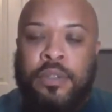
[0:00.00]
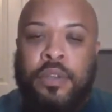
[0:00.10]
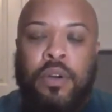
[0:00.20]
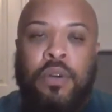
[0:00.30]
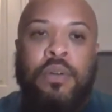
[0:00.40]

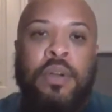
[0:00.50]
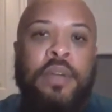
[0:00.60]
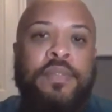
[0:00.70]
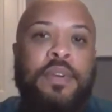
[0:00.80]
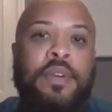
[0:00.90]
So
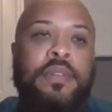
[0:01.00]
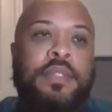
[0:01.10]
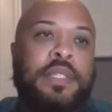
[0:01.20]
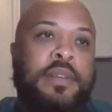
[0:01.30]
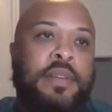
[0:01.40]
for
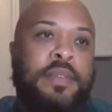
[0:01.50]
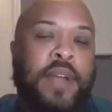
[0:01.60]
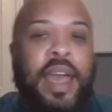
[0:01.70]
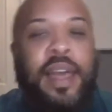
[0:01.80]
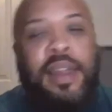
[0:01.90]

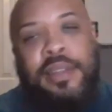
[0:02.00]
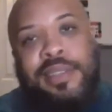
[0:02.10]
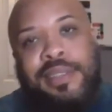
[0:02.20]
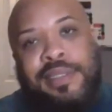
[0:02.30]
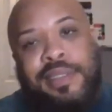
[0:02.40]
for Alex
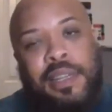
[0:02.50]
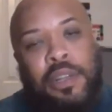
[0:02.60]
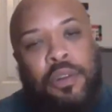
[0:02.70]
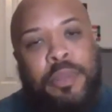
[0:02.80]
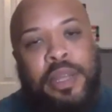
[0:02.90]
is a
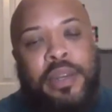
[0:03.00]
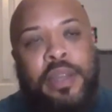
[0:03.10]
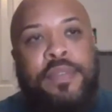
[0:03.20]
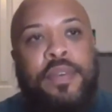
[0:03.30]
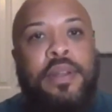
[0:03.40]
little bit
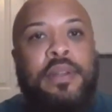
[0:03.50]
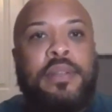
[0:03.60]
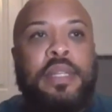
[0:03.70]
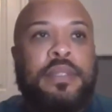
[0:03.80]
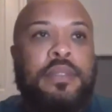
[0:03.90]
different
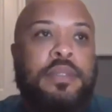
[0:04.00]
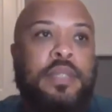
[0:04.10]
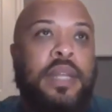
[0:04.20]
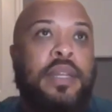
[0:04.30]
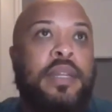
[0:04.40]
than
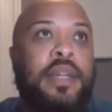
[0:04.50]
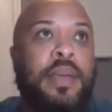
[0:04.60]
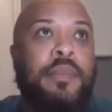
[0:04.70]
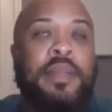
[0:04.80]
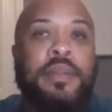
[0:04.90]
telling the
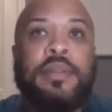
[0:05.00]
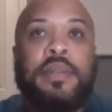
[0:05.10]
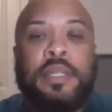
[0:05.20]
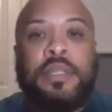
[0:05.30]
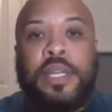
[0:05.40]
layman
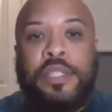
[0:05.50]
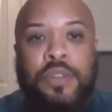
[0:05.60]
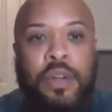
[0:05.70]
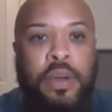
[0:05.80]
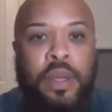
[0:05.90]
because you
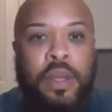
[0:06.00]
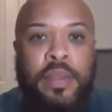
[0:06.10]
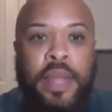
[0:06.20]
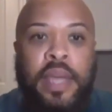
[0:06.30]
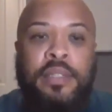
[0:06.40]
know
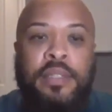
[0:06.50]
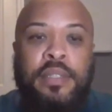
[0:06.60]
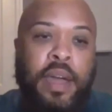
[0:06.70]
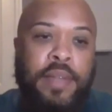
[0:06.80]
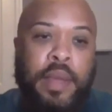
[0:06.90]
they
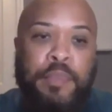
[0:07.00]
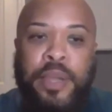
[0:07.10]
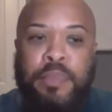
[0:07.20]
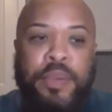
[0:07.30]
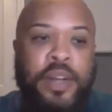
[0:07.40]
still have that
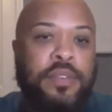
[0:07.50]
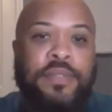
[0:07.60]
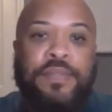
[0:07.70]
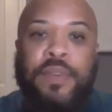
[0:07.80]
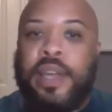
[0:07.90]
peer
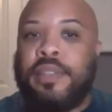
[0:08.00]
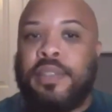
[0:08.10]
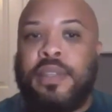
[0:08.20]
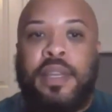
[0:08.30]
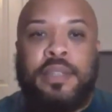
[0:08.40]
pressure of friends
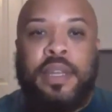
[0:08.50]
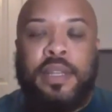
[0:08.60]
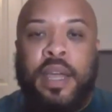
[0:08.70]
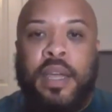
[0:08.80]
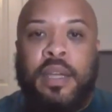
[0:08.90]
and things
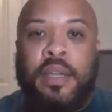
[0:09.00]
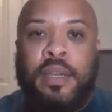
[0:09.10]
like that.